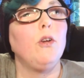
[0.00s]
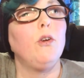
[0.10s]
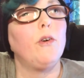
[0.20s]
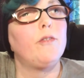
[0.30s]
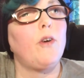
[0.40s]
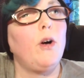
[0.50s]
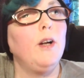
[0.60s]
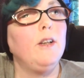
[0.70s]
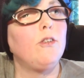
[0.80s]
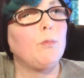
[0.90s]
you'll
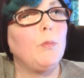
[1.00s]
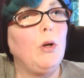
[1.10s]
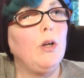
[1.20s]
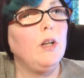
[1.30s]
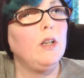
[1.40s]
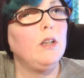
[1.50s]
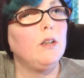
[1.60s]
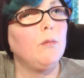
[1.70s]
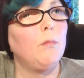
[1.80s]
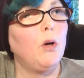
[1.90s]
find my
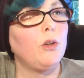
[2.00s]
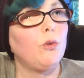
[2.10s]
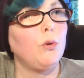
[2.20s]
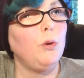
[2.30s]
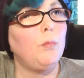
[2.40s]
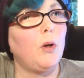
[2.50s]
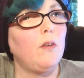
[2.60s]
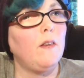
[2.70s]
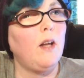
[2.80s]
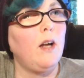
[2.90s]
group
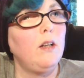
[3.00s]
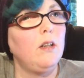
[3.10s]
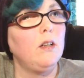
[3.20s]
on there.